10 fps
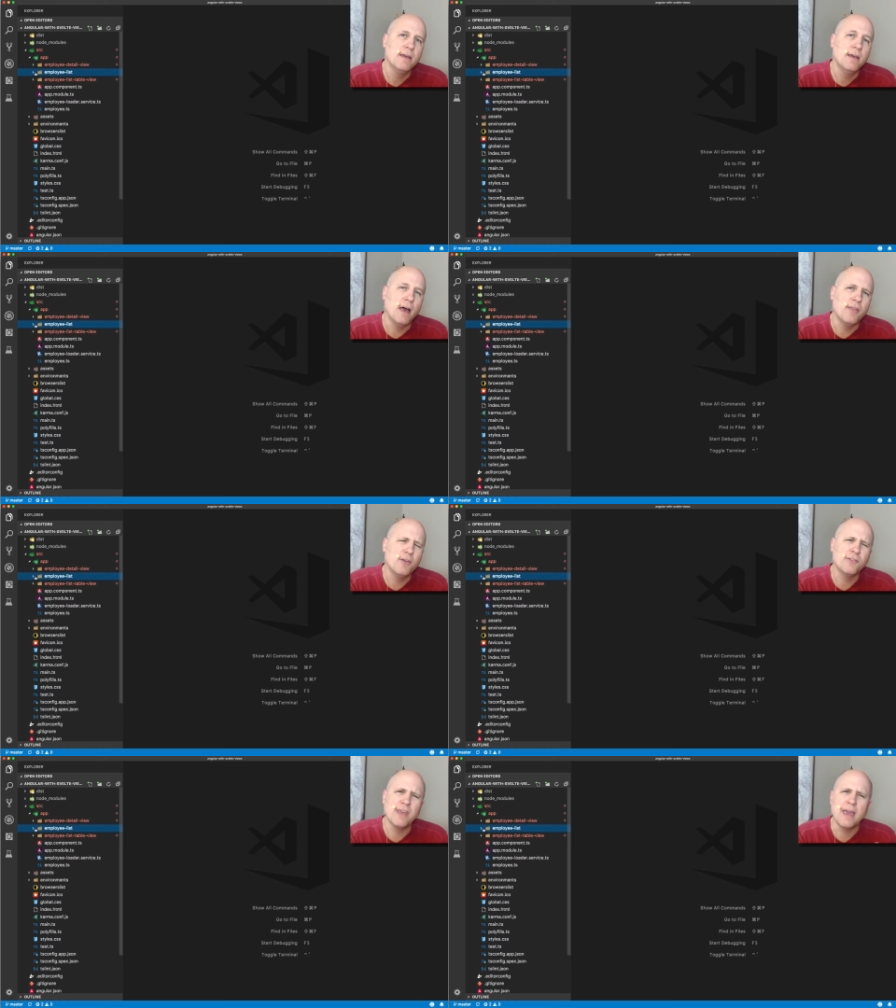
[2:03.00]
uh,
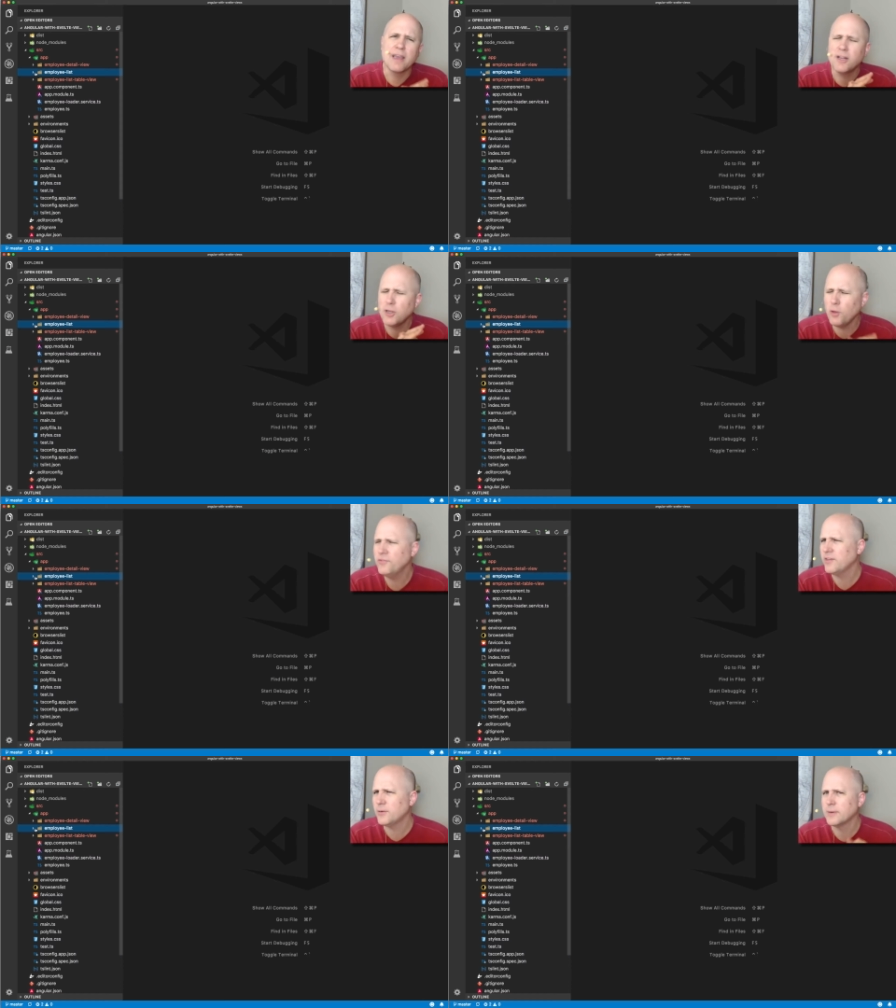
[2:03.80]
there's a, a,
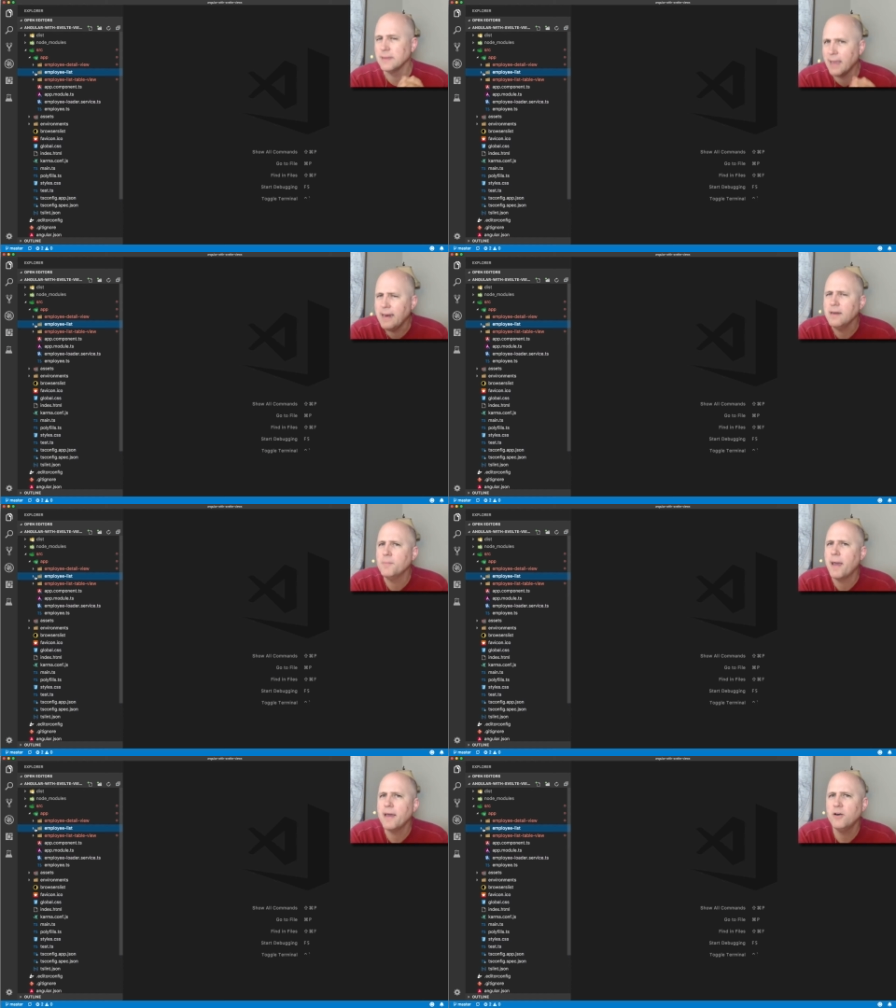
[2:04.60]
closely related
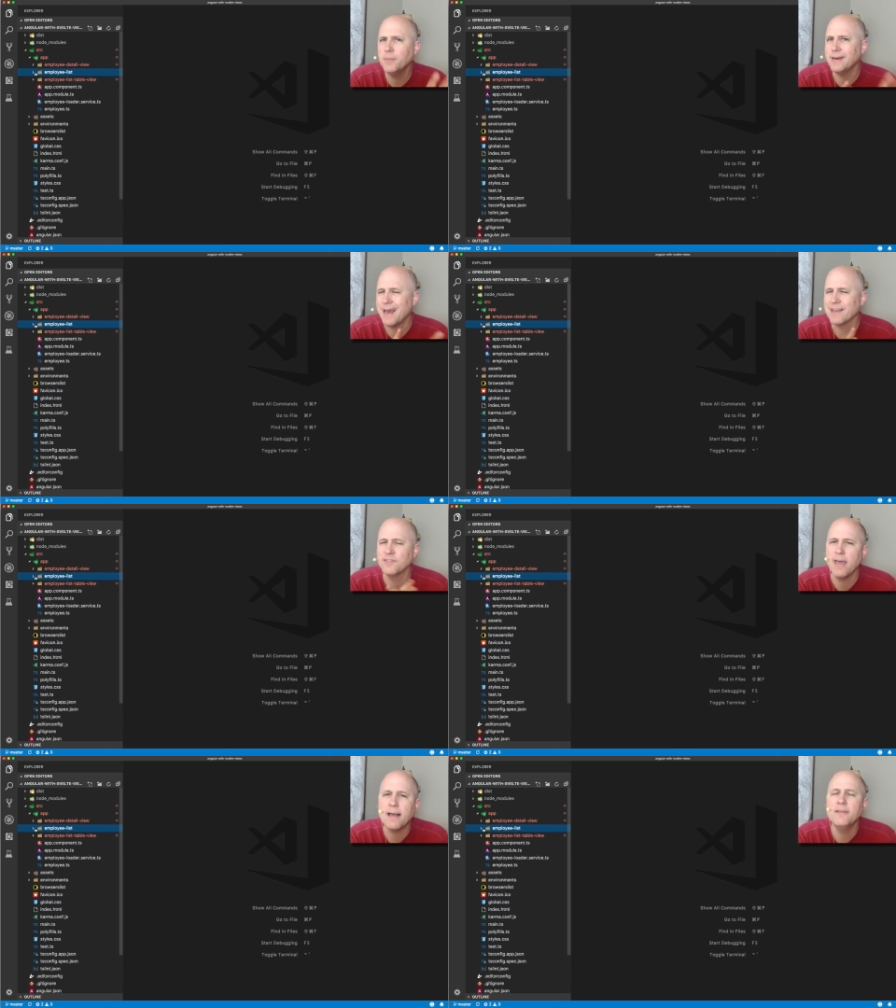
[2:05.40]
pattern, but not
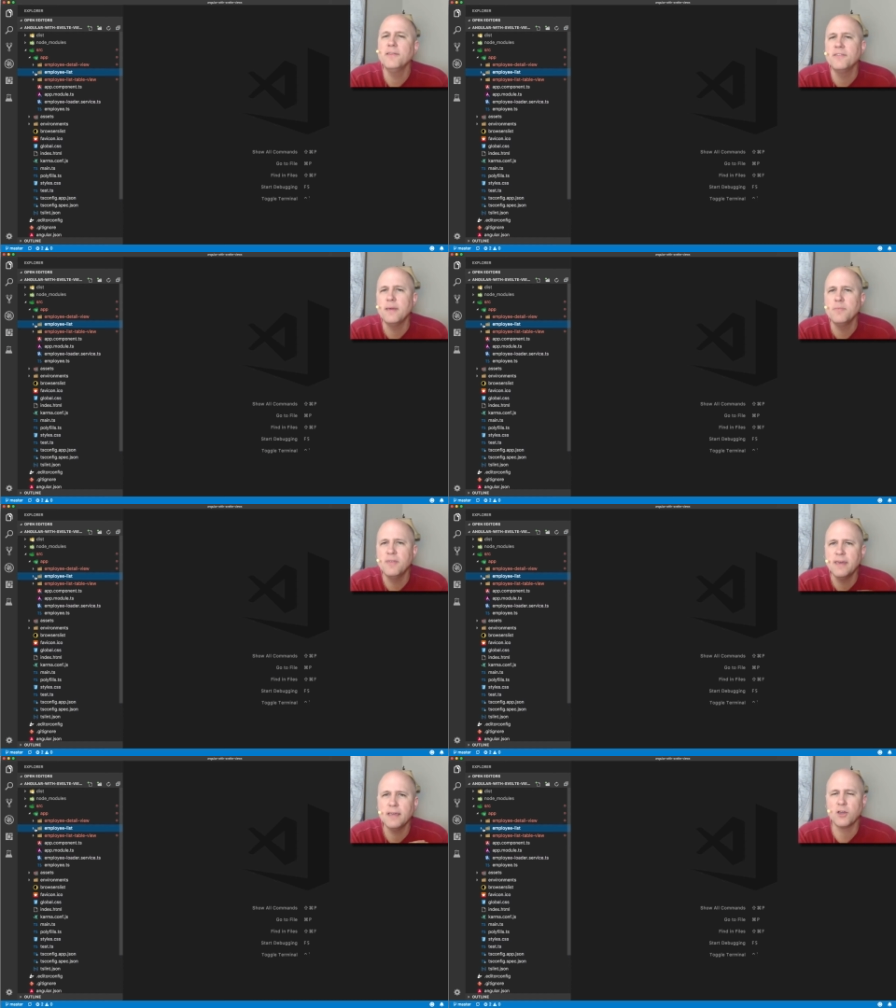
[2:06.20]
exactly the same
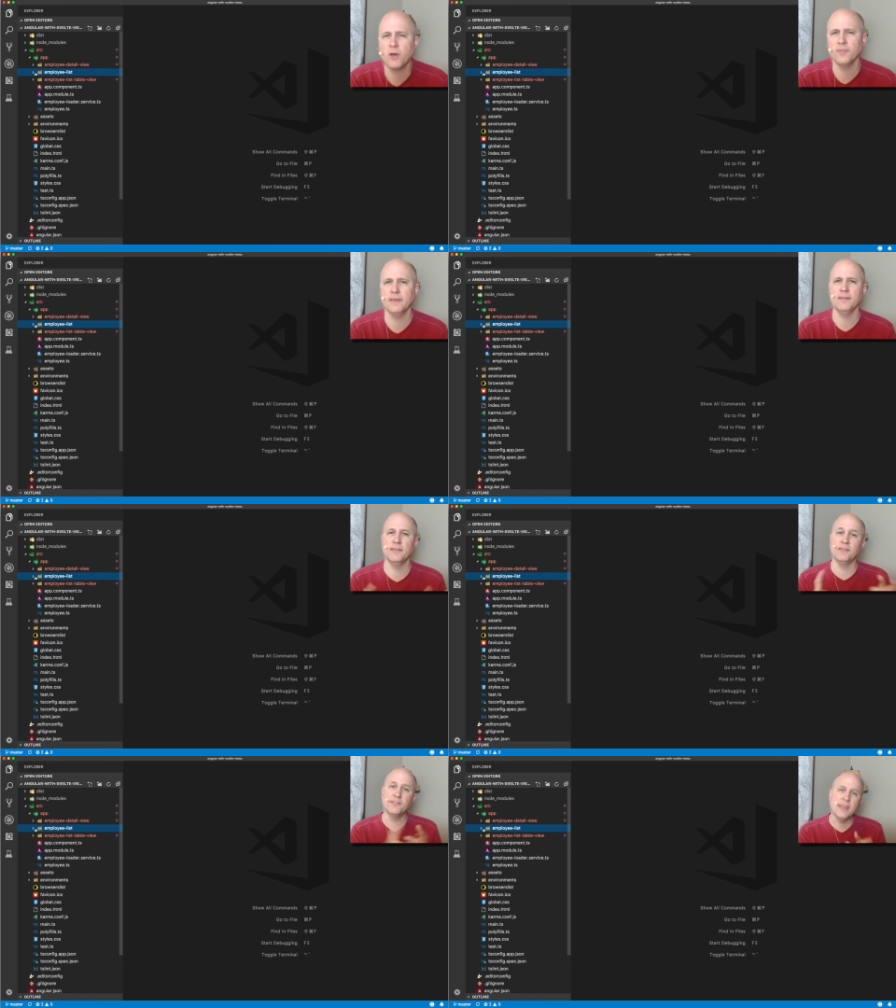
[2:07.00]
thing, called the, the
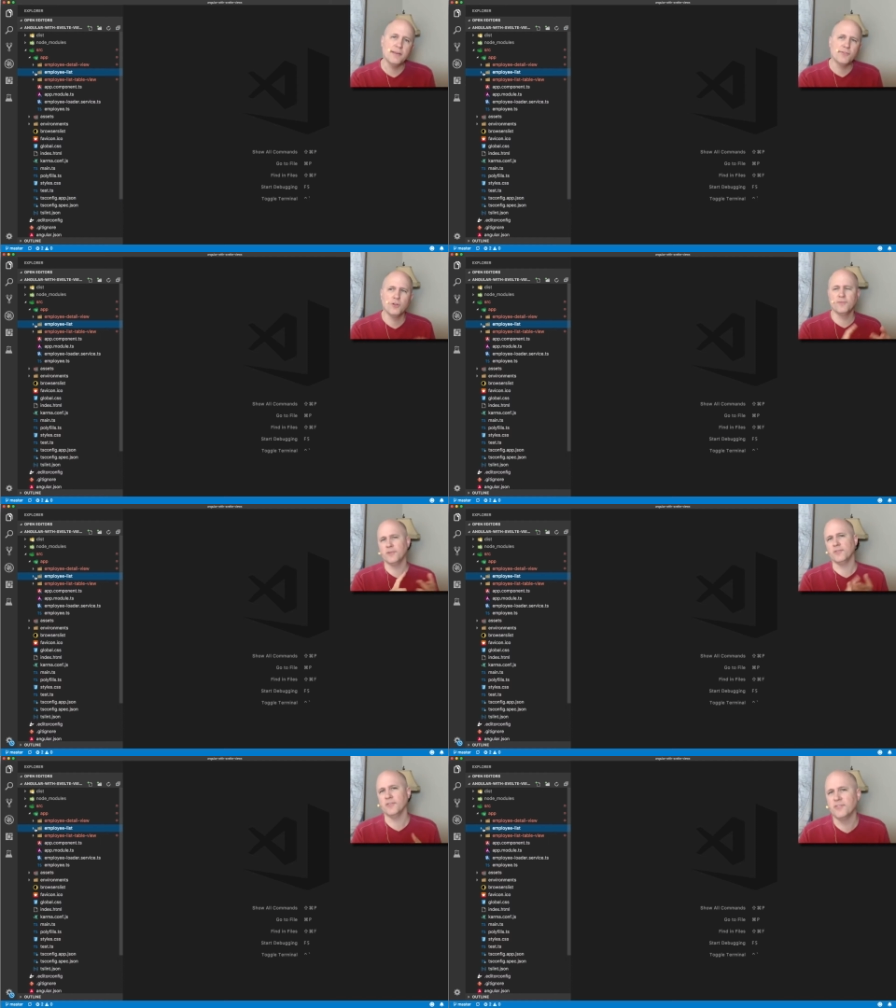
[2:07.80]
stateful
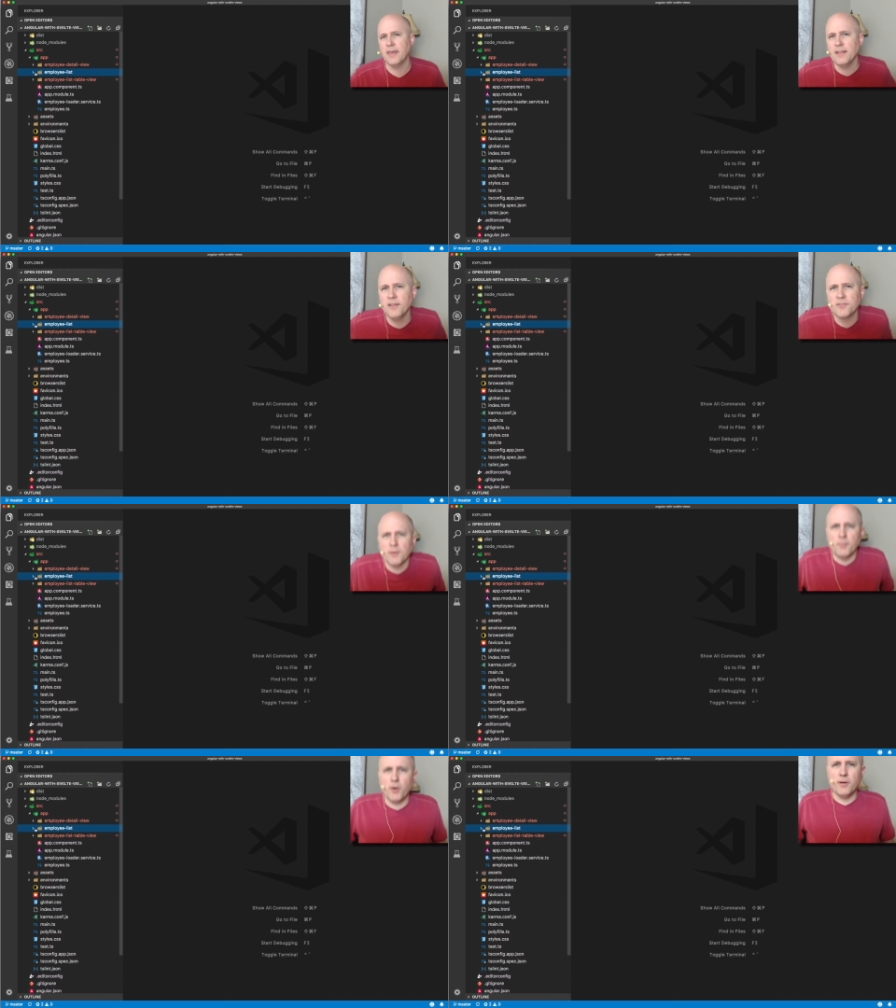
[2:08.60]
versus stateless
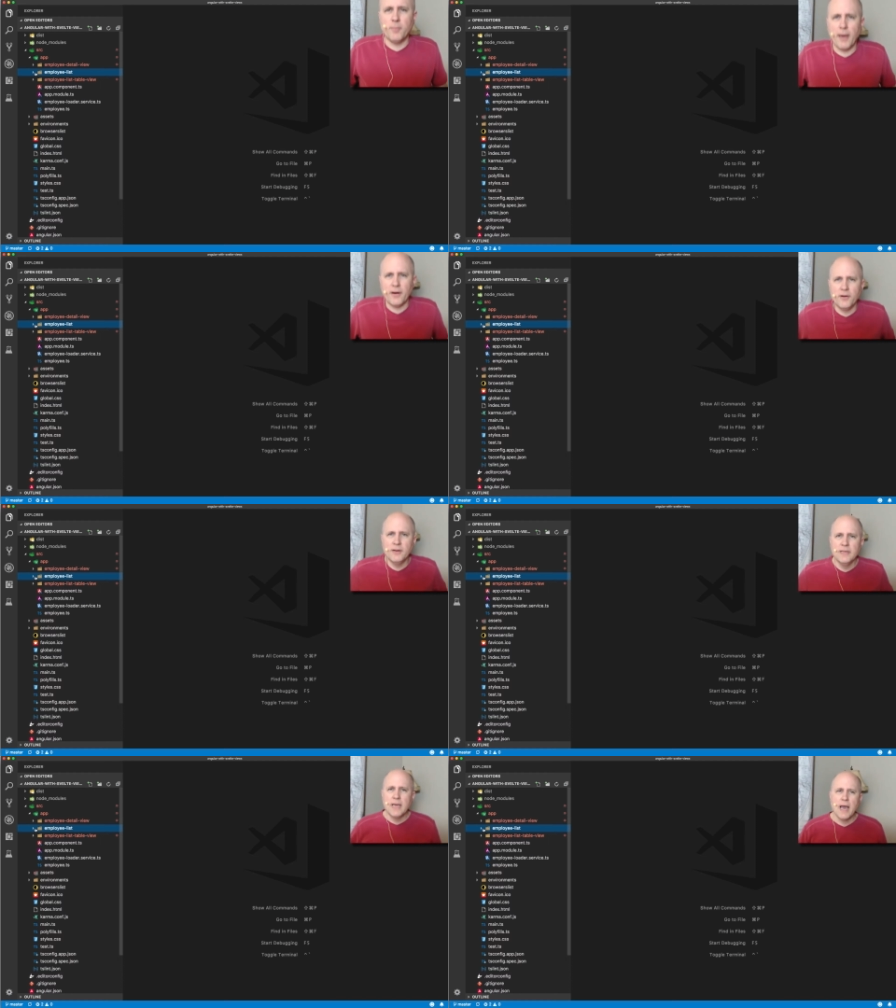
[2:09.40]
component pattern.
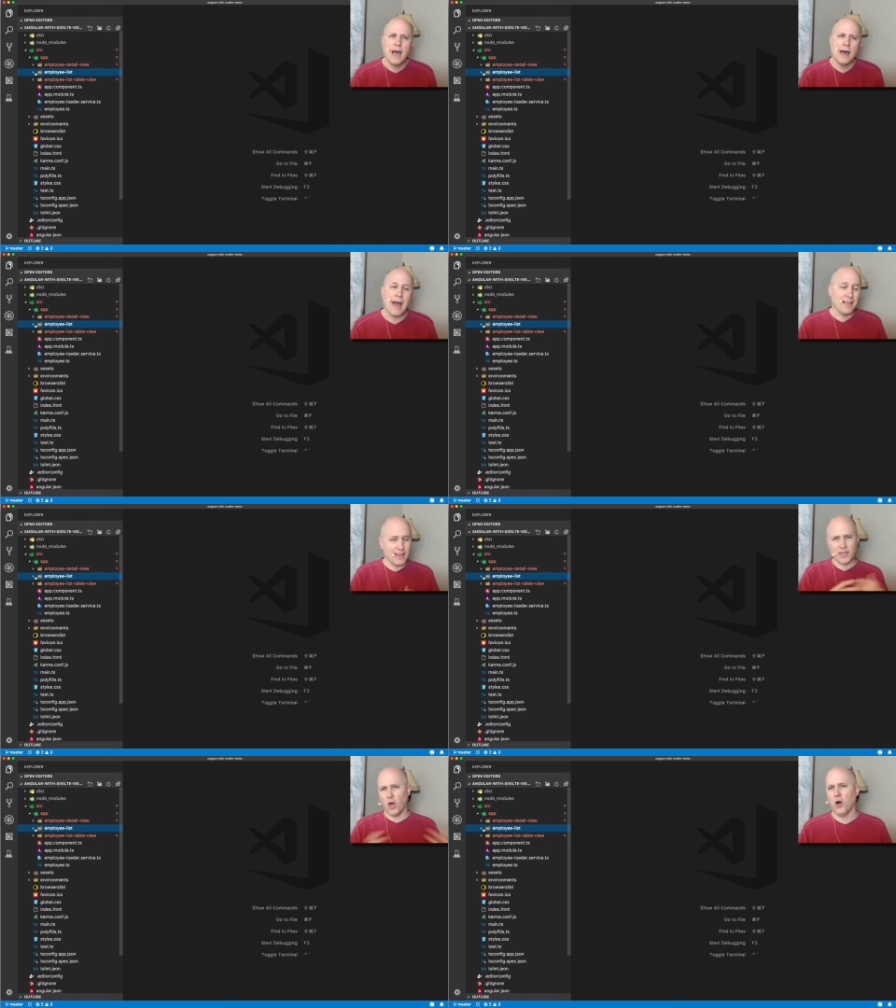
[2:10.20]
Uh, I
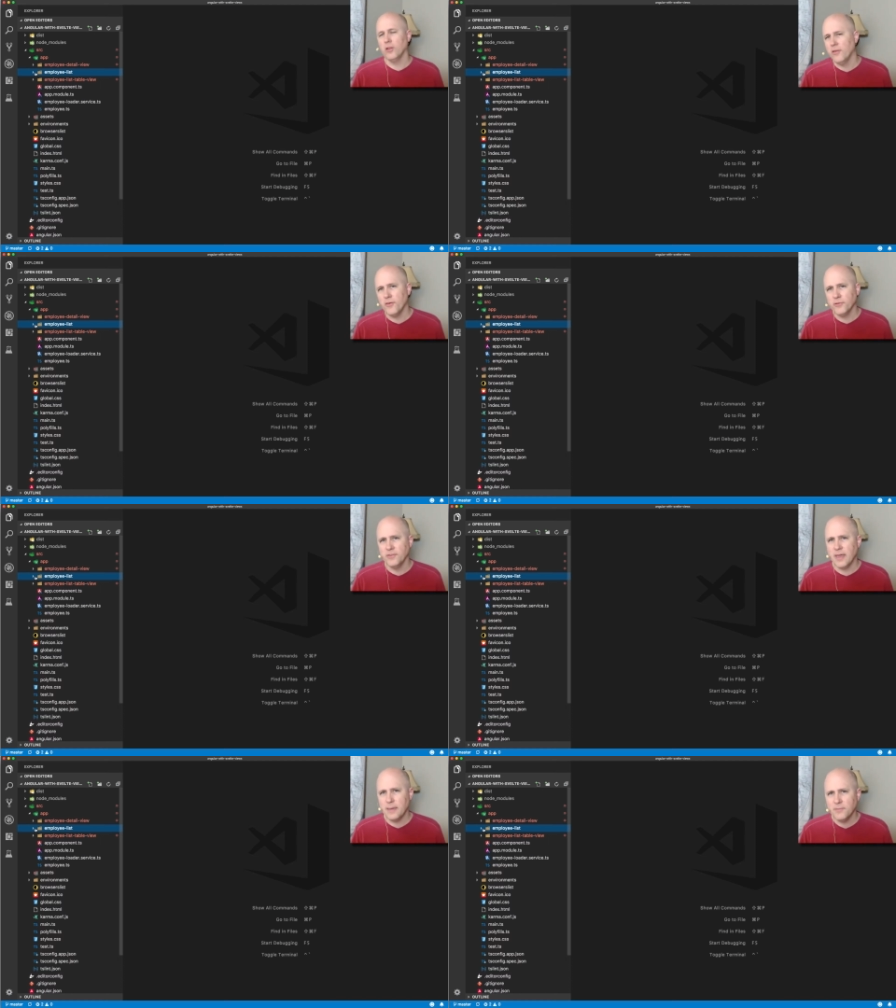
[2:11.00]
like all of those
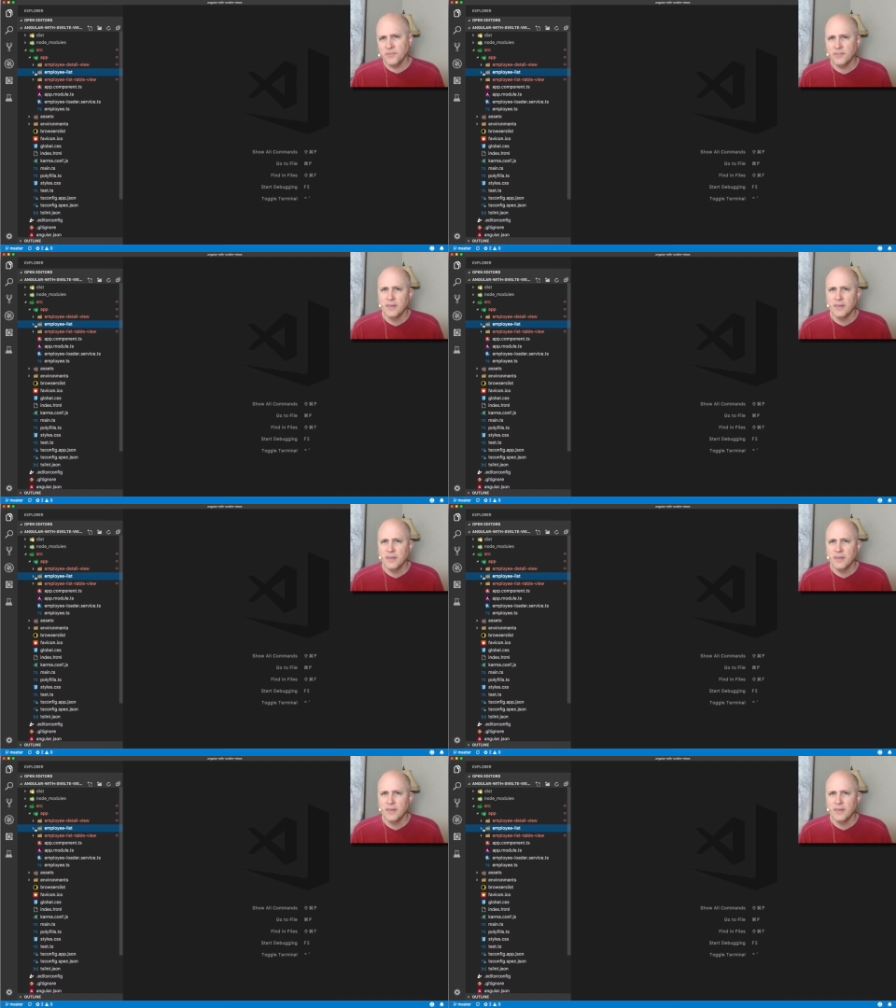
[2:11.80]
names.